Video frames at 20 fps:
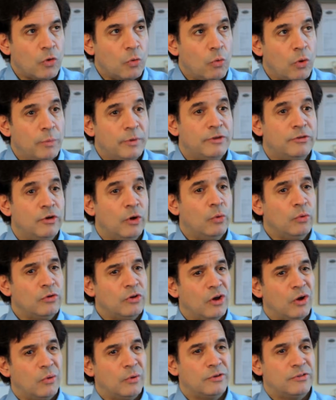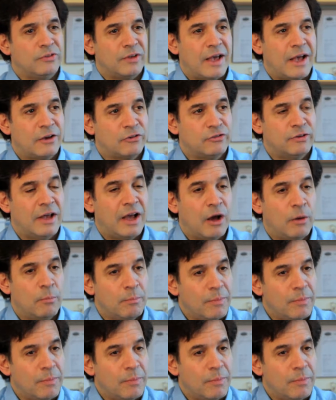What we don't know is actually how